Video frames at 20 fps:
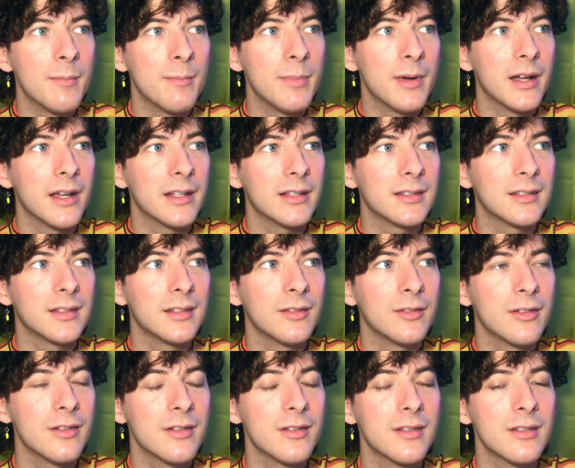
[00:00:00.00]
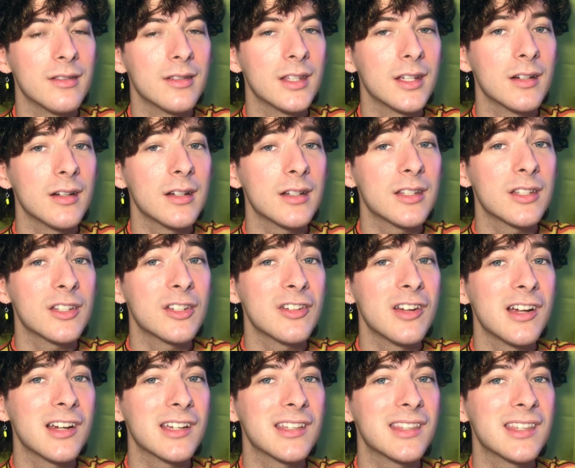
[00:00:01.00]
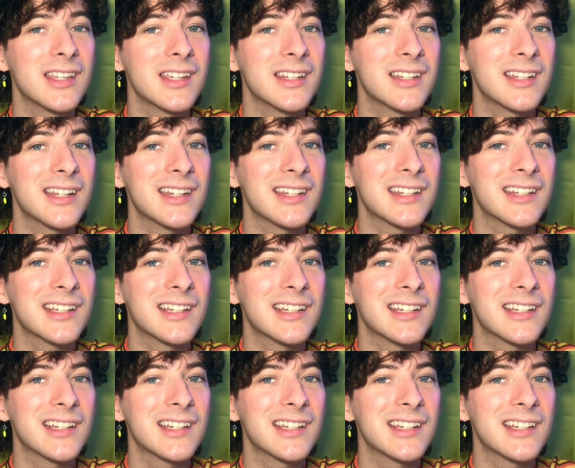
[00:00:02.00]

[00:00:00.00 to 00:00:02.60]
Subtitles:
But there are stronger things yet to